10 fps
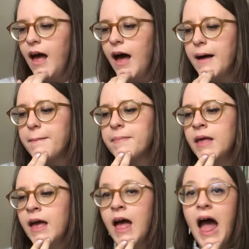
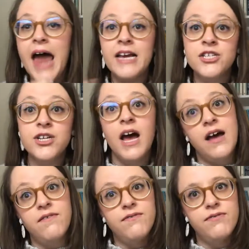And I do
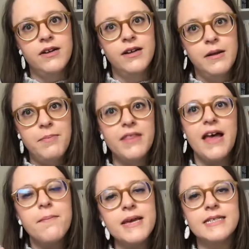have, but
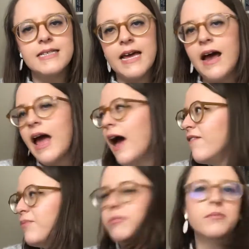that being said, I
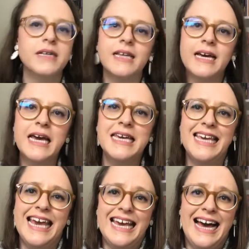have probably like
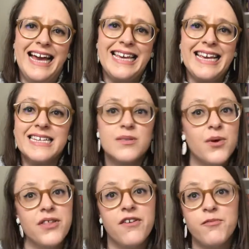a year's
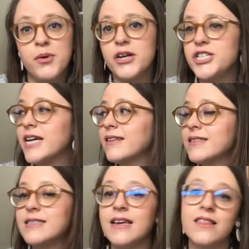worth of projects
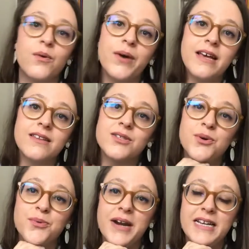in the wings
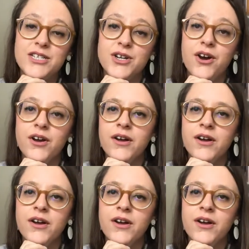all ready to go.